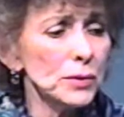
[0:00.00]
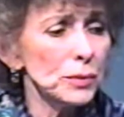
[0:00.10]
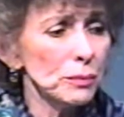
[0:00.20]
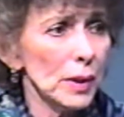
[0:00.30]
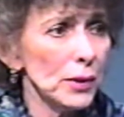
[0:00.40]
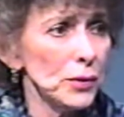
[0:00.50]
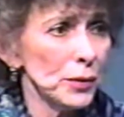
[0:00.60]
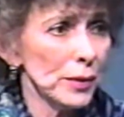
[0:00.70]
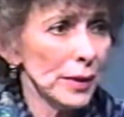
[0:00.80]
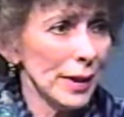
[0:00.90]
to run
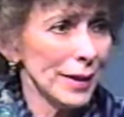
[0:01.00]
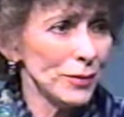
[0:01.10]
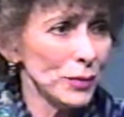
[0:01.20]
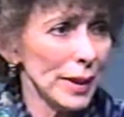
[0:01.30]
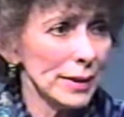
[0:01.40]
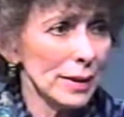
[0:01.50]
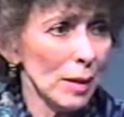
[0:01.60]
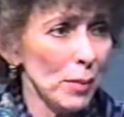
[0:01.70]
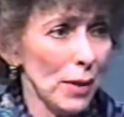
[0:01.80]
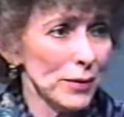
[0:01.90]
your address
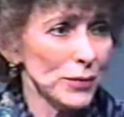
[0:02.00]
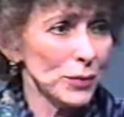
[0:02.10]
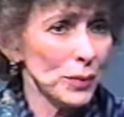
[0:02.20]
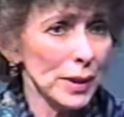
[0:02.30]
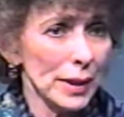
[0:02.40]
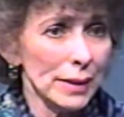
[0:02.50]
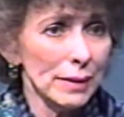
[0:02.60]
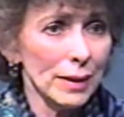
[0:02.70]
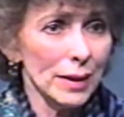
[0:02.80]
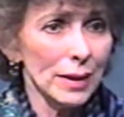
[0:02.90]
up on the
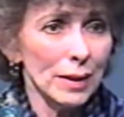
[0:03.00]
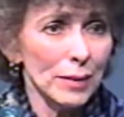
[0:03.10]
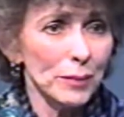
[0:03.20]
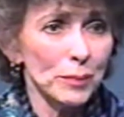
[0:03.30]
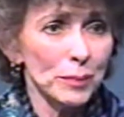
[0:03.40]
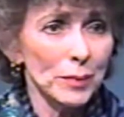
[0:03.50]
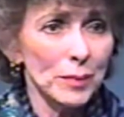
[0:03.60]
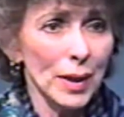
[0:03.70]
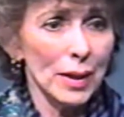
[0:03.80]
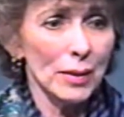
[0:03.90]
screen, uh,
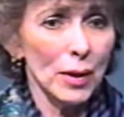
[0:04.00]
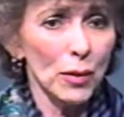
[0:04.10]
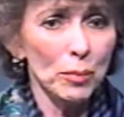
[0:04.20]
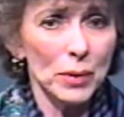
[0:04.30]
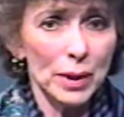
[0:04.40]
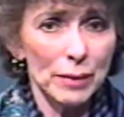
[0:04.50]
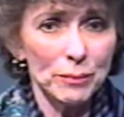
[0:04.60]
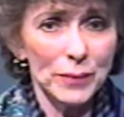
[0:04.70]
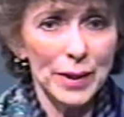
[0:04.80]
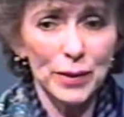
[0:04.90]
and I hope they're
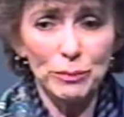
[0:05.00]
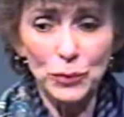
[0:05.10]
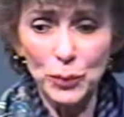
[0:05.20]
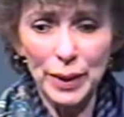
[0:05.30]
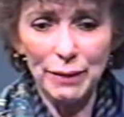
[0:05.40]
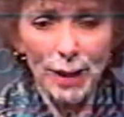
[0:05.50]
they're doing